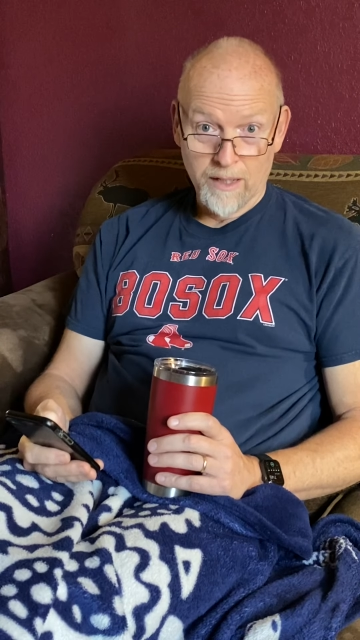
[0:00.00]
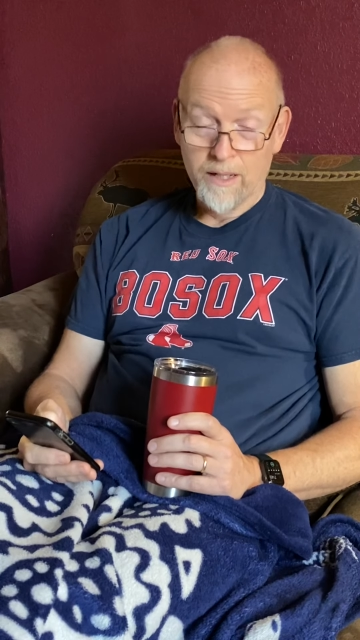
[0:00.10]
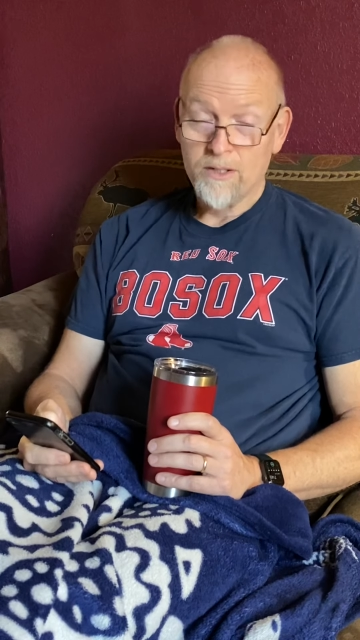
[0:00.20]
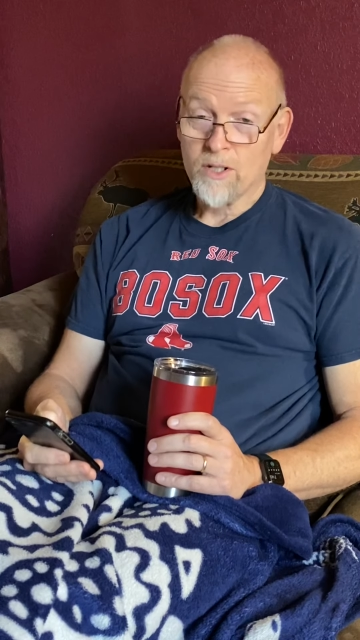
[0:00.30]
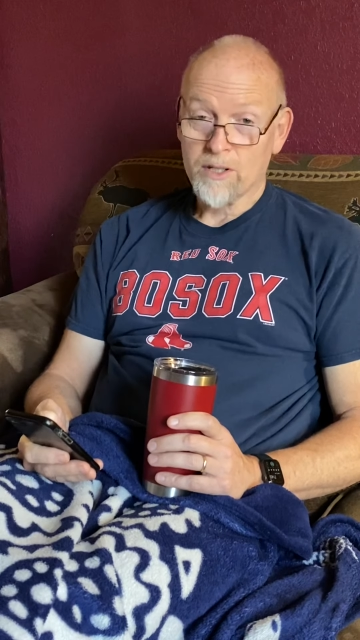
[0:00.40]

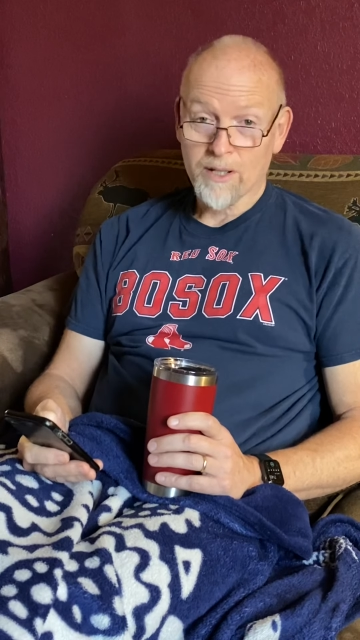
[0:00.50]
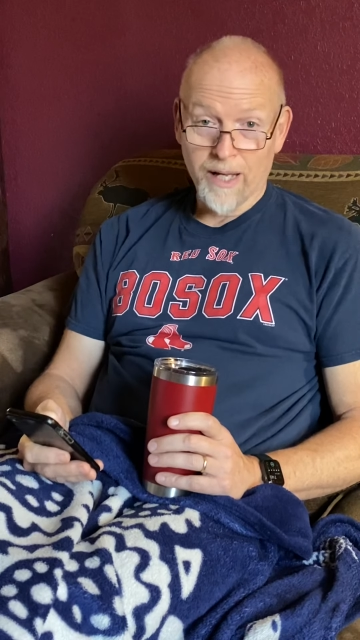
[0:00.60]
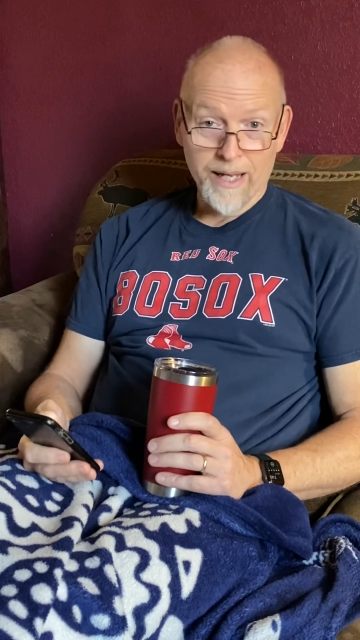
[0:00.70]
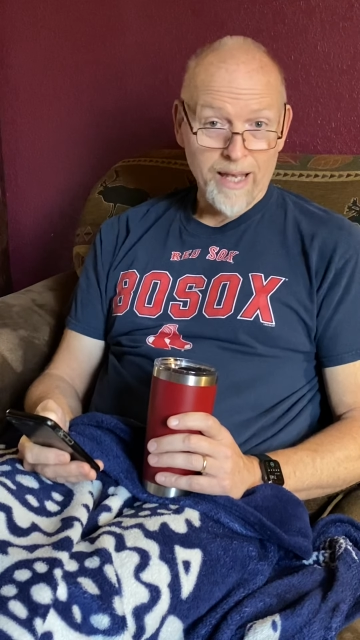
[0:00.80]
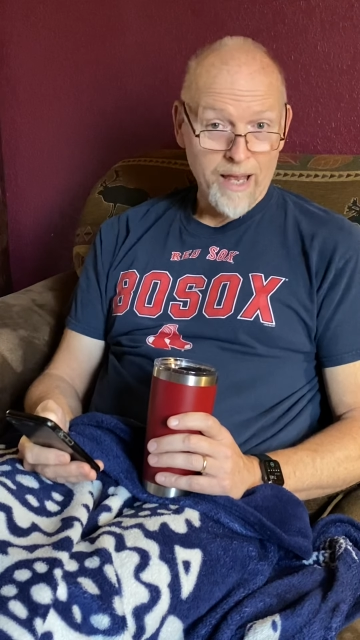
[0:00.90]
Just
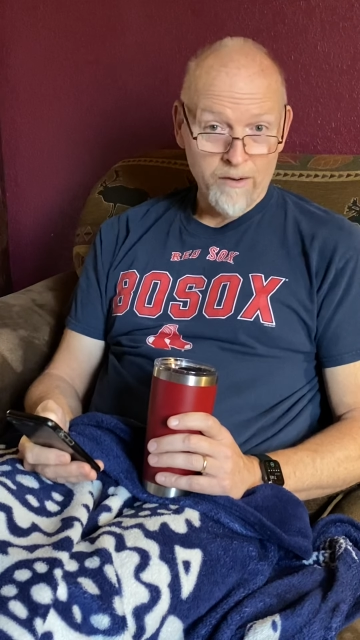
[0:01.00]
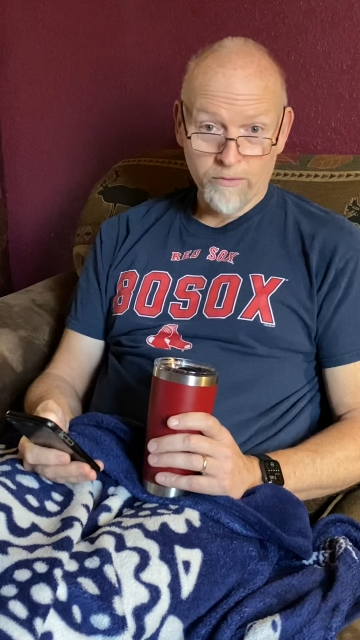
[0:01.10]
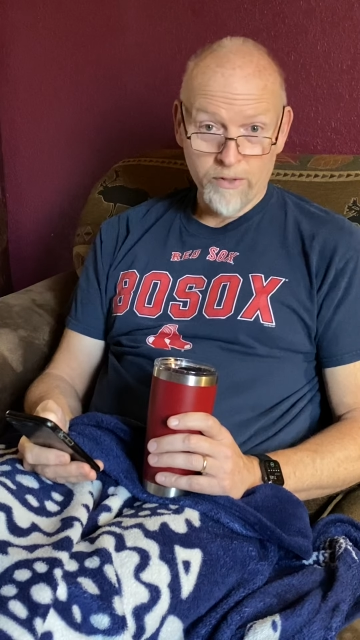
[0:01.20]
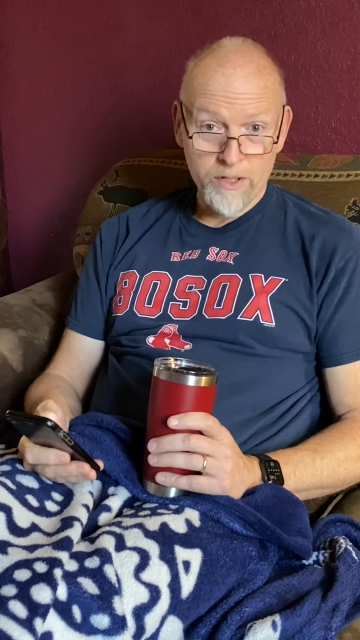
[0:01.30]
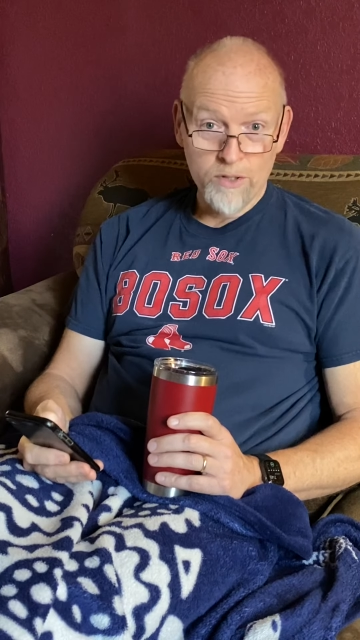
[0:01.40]
like
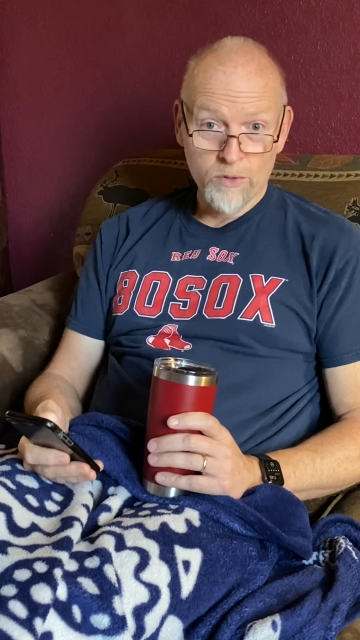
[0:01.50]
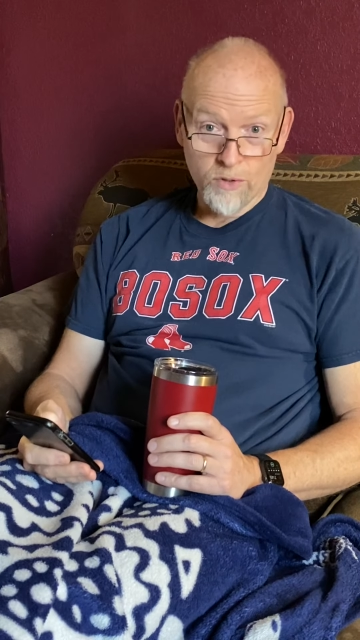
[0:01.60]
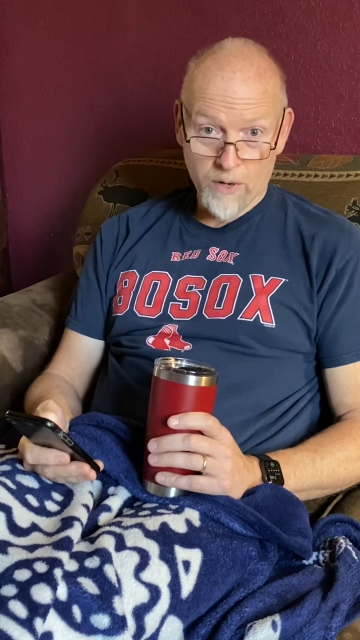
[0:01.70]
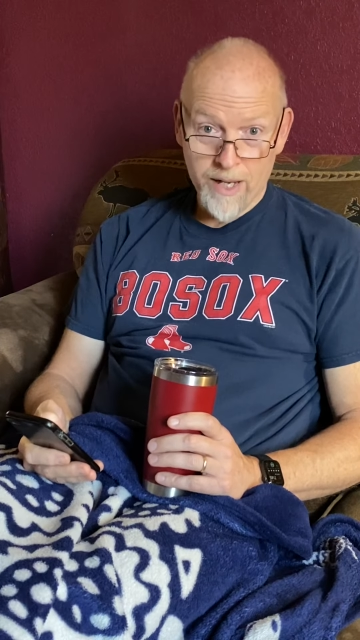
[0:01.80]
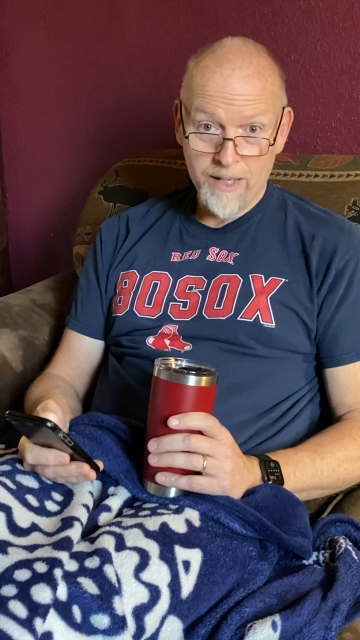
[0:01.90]
every
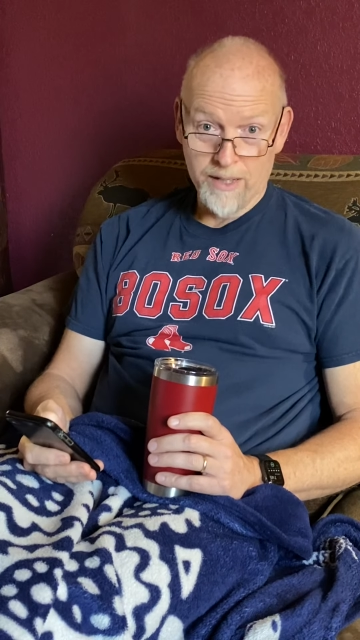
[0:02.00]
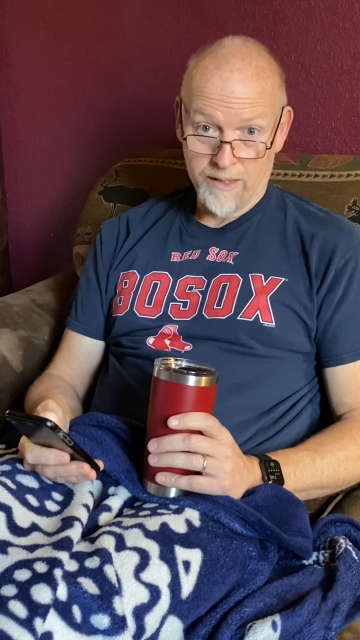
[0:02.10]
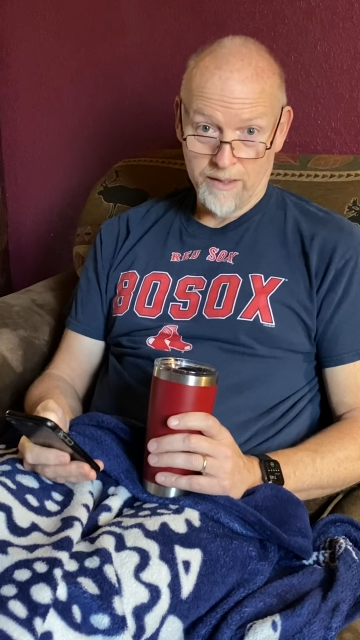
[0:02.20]
Ukrainian,